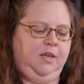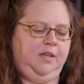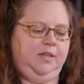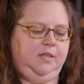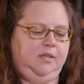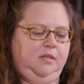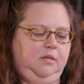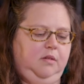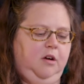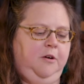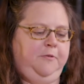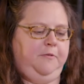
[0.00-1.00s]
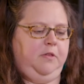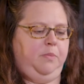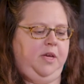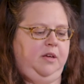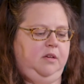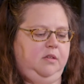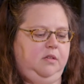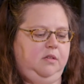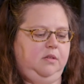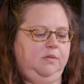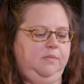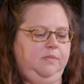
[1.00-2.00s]
is off of the band
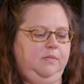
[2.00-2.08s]
too.